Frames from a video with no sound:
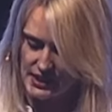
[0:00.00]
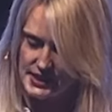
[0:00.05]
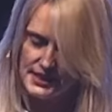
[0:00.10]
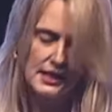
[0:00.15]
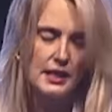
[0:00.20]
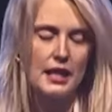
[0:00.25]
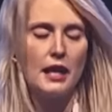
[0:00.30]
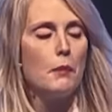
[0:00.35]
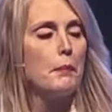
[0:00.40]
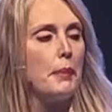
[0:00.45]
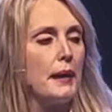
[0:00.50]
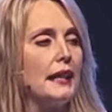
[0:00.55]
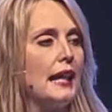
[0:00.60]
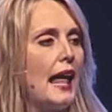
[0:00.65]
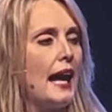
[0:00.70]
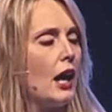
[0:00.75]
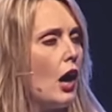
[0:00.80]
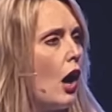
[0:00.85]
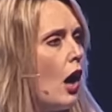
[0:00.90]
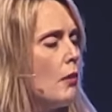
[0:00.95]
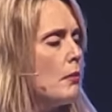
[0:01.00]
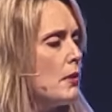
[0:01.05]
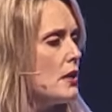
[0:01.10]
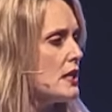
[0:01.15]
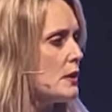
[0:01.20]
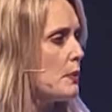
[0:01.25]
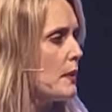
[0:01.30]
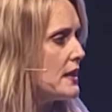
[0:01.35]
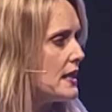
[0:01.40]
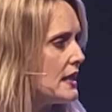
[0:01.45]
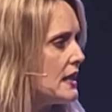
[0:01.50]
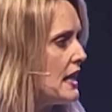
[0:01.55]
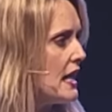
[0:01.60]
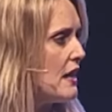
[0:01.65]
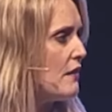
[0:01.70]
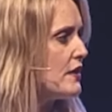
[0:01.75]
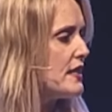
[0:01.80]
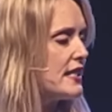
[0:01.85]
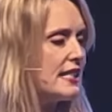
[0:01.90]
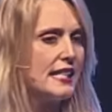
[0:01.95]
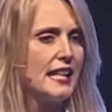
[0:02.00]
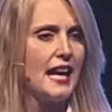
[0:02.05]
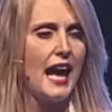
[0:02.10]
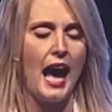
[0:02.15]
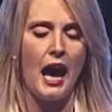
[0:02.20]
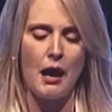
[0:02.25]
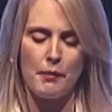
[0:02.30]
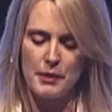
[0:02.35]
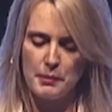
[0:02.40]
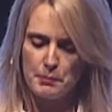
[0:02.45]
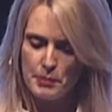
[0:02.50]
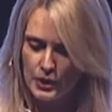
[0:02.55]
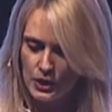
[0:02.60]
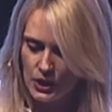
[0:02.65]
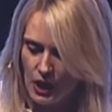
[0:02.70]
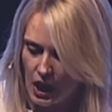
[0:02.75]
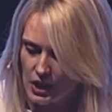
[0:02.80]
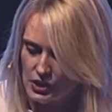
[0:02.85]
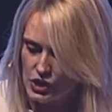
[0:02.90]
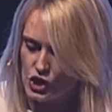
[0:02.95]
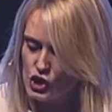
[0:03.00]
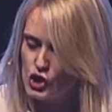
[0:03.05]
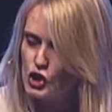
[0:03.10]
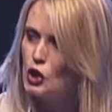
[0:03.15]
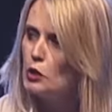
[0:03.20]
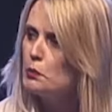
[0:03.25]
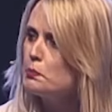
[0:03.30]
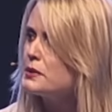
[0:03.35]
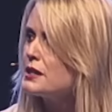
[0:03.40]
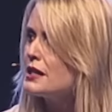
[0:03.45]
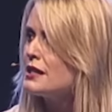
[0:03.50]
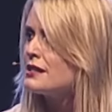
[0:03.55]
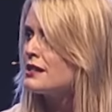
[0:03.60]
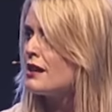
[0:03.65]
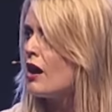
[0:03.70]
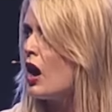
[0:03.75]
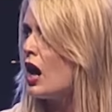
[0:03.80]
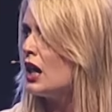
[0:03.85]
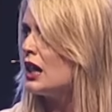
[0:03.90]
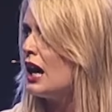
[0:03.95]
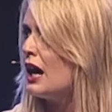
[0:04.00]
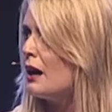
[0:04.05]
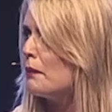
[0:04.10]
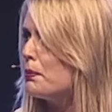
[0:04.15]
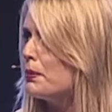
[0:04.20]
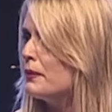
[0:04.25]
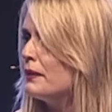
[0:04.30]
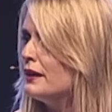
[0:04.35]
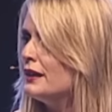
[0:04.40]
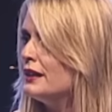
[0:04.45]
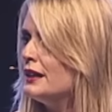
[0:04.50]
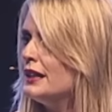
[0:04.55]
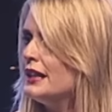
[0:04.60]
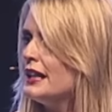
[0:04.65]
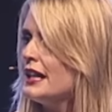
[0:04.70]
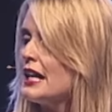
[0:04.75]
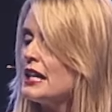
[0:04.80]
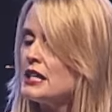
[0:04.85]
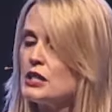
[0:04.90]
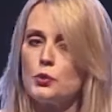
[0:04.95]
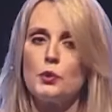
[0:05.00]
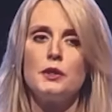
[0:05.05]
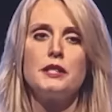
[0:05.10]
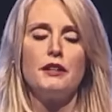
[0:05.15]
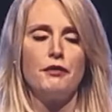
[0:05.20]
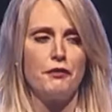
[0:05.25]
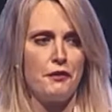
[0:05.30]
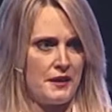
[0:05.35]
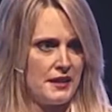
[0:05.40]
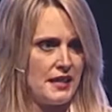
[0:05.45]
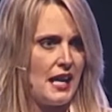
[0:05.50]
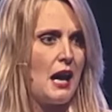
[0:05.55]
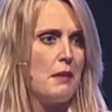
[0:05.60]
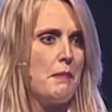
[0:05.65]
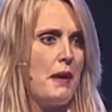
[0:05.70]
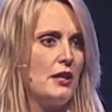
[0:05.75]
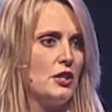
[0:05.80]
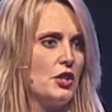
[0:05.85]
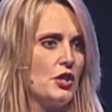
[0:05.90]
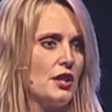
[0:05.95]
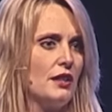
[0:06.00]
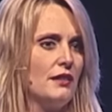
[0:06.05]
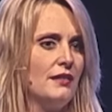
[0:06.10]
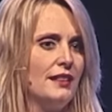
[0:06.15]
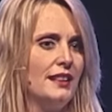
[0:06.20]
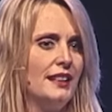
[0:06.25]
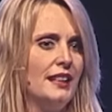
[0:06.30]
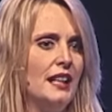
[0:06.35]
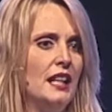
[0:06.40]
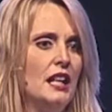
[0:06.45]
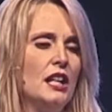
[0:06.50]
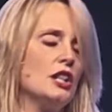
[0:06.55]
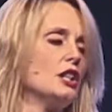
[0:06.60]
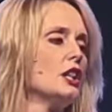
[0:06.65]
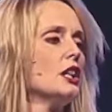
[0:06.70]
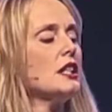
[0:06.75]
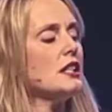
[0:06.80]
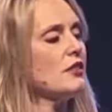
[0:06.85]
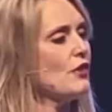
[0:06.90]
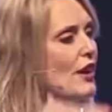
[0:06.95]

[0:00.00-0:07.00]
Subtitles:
us, and it'll be like almost we didn't even see it happening, but God scooped us all up into a different dimension. You know,